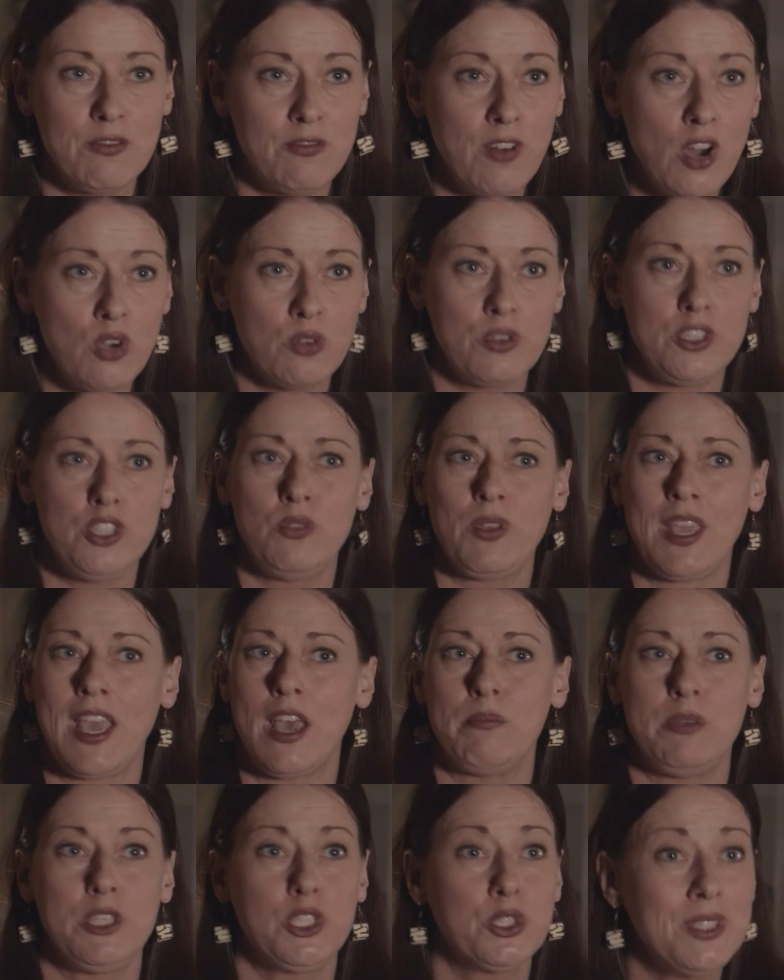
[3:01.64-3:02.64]
the vote, you
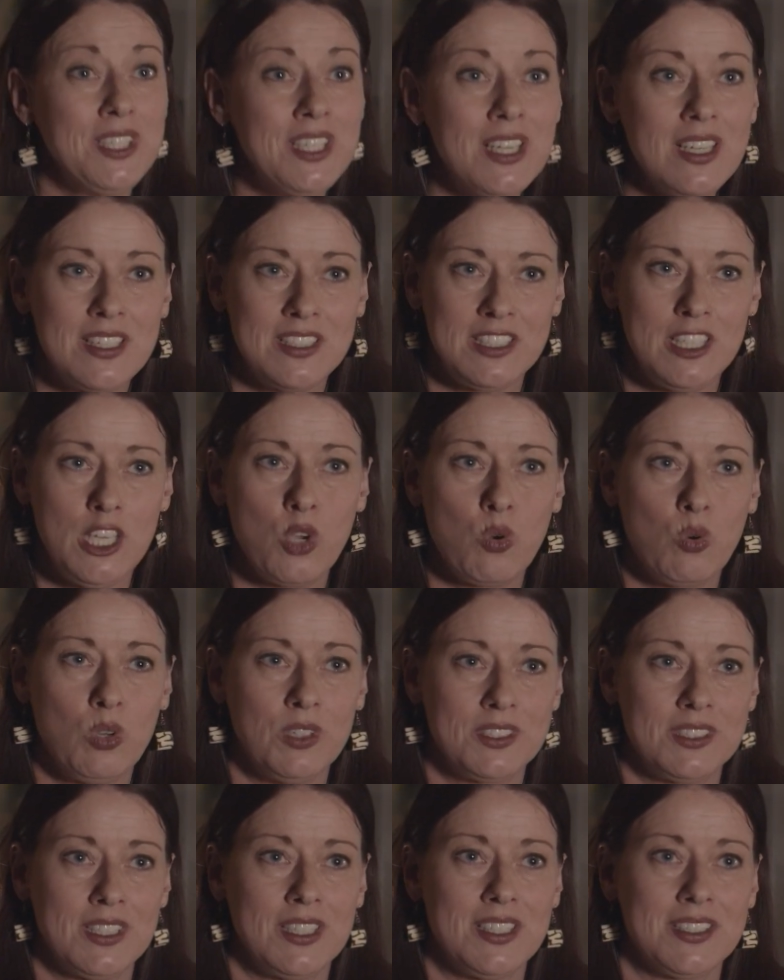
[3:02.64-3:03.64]
can't be treated as
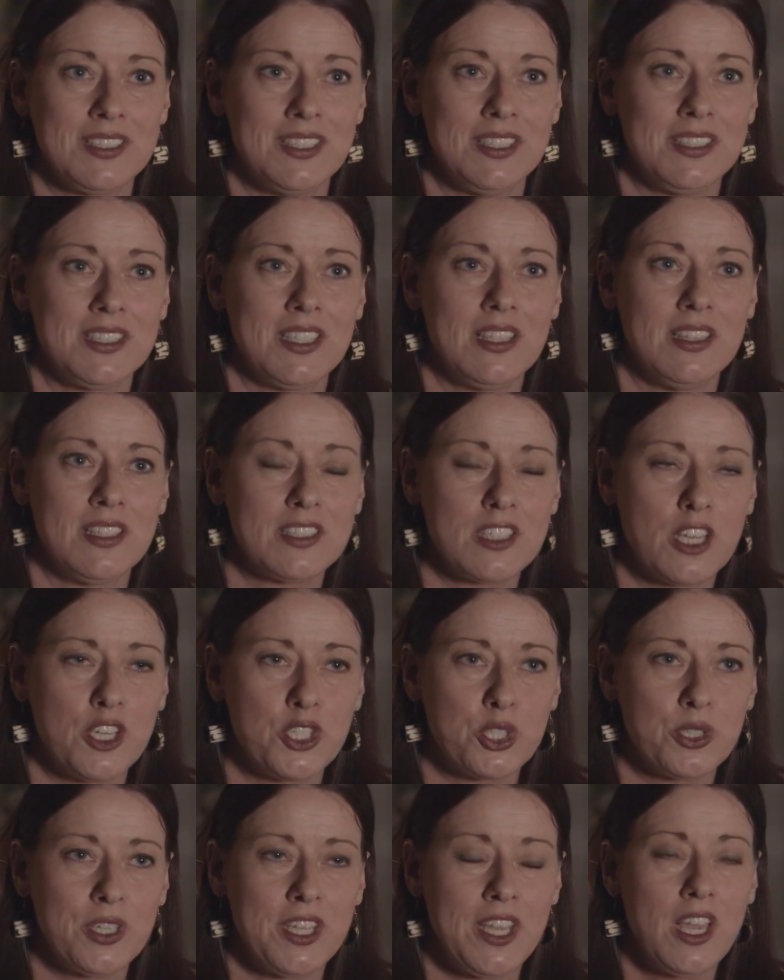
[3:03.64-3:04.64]
equal citizens in this
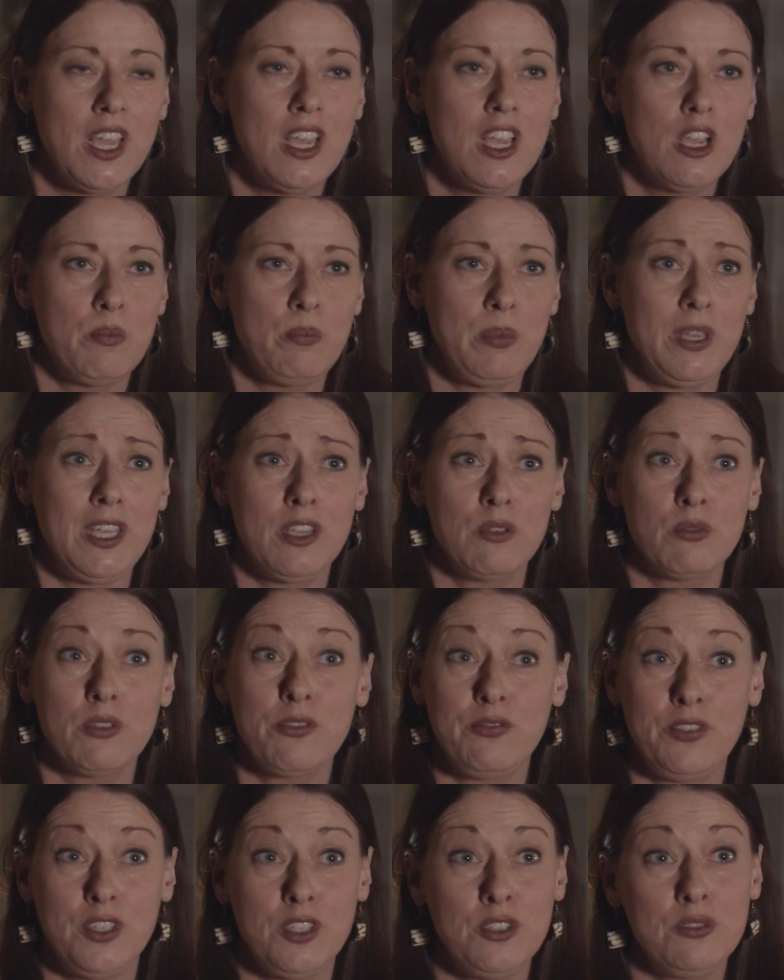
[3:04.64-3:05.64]
country, being
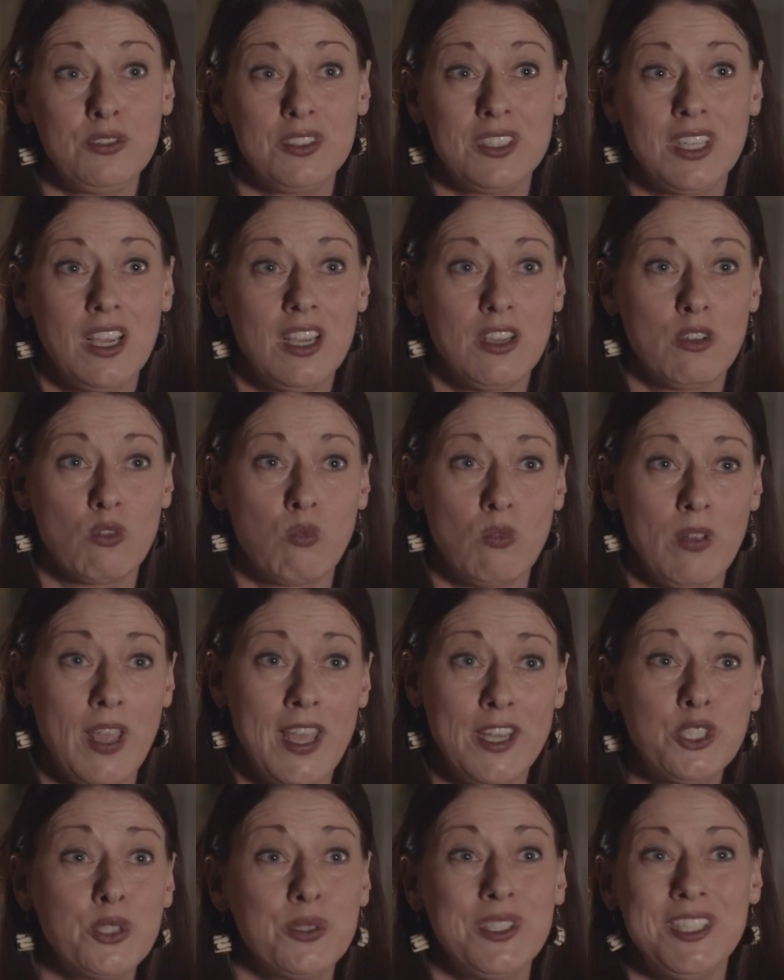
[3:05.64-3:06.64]
refused
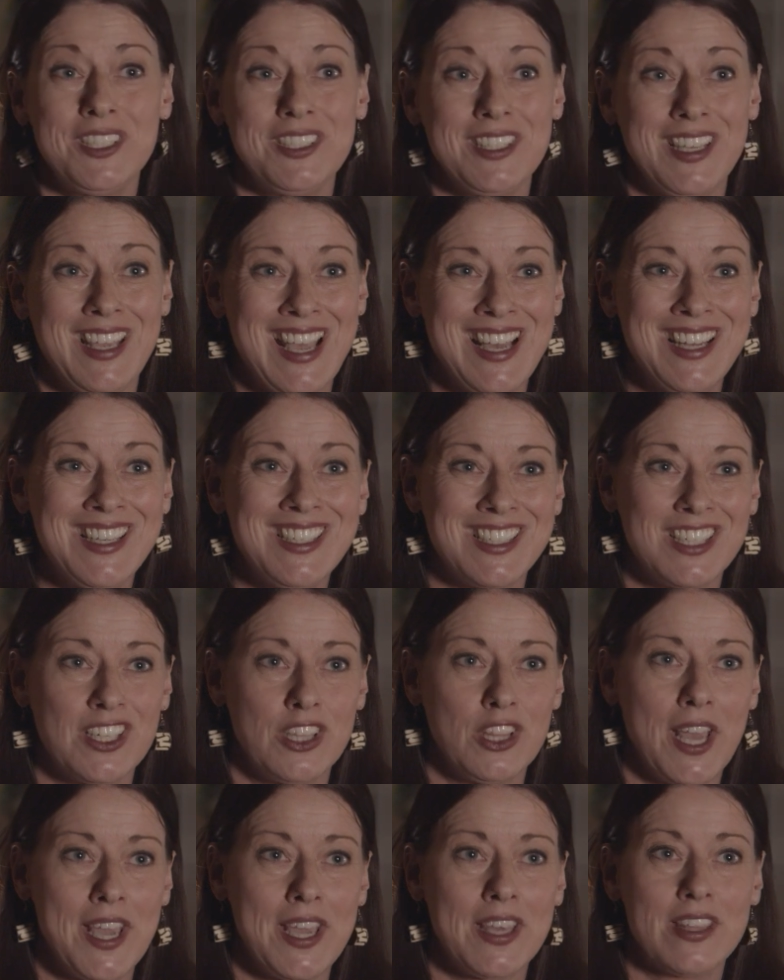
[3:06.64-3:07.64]
entry to Canada,
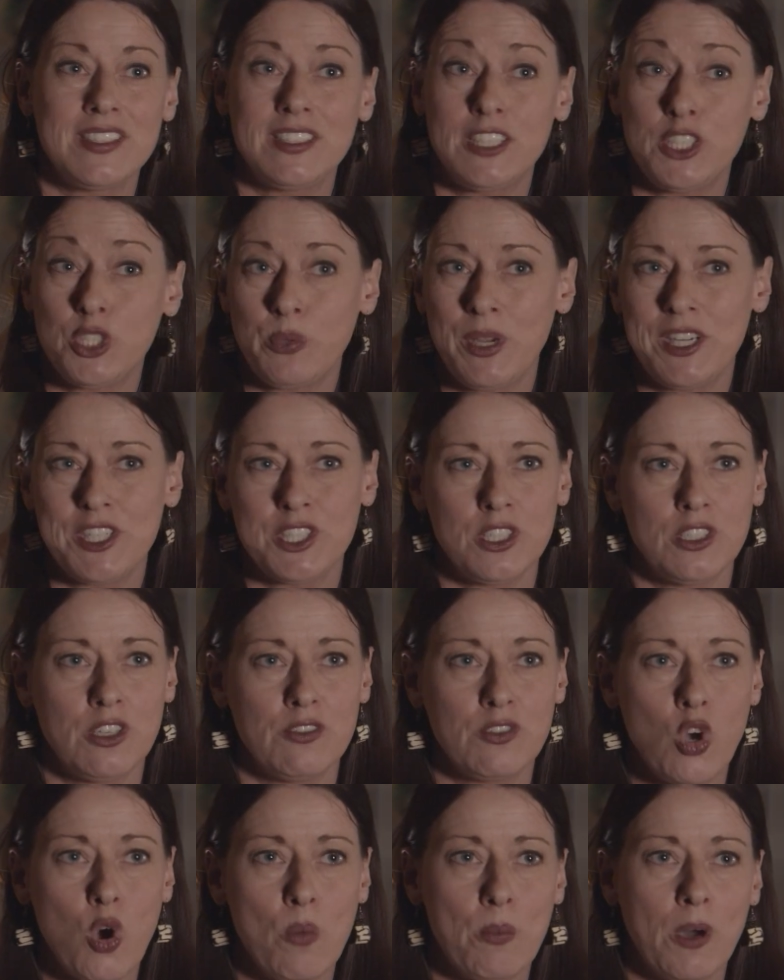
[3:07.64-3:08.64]
like the situation
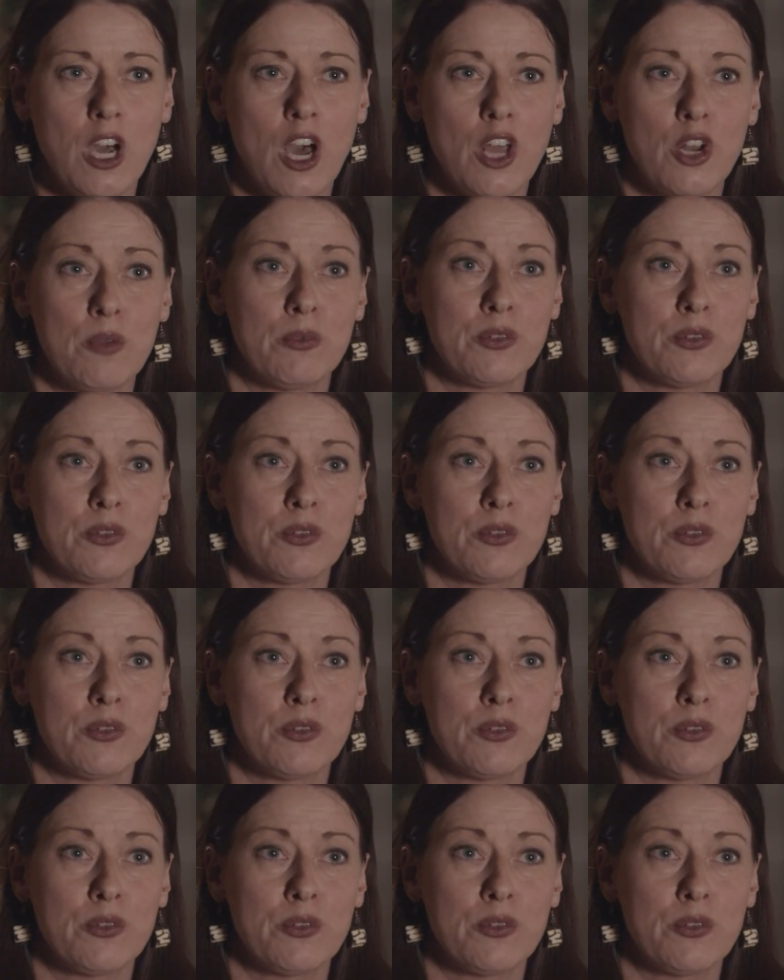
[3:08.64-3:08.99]
of Komagata